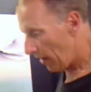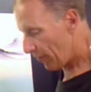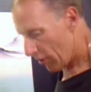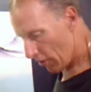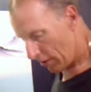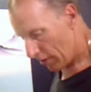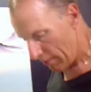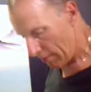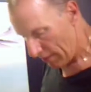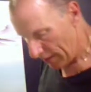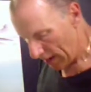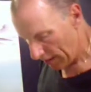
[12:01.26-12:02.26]
if you're okay
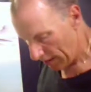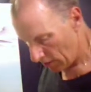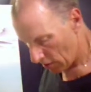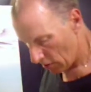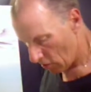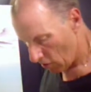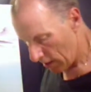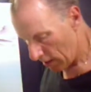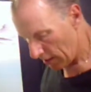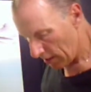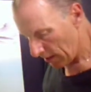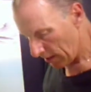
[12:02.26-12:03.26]
with that, you can go
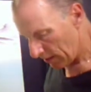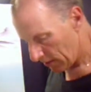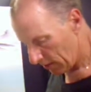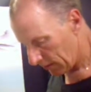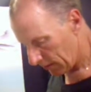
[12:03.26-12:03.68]
on and